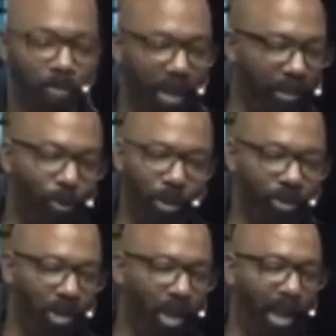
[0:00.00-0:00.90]
Last
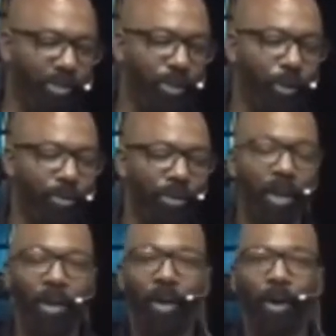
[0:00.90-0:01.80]
question I'll ask you is,
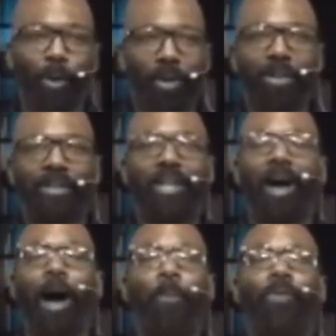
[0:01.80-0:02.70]
what are the
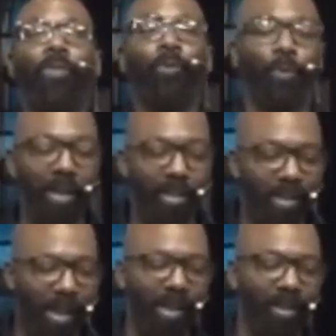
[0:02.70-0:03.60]
top 3
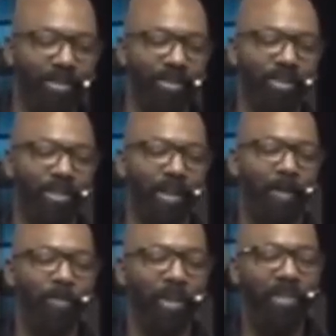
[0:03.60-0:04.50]
things
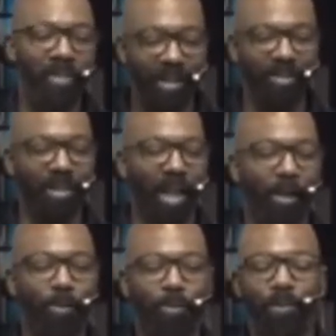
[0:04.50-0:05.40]
in this
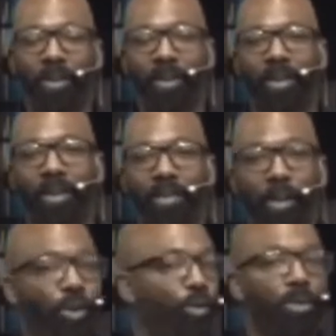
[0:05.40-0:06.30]
life
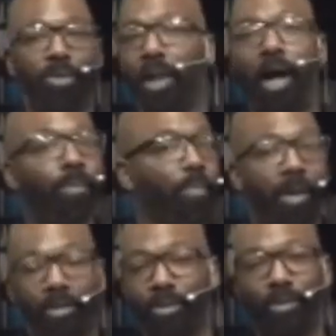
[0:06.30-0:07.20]
that you will not
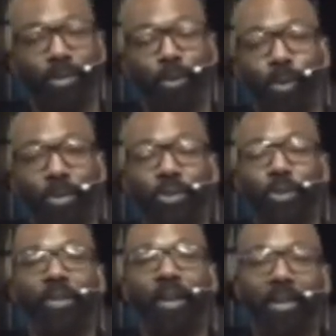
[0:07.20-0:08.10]
miss once
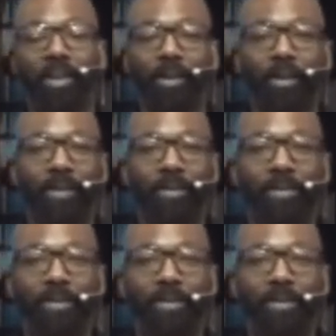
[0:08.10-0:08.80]
you're done here?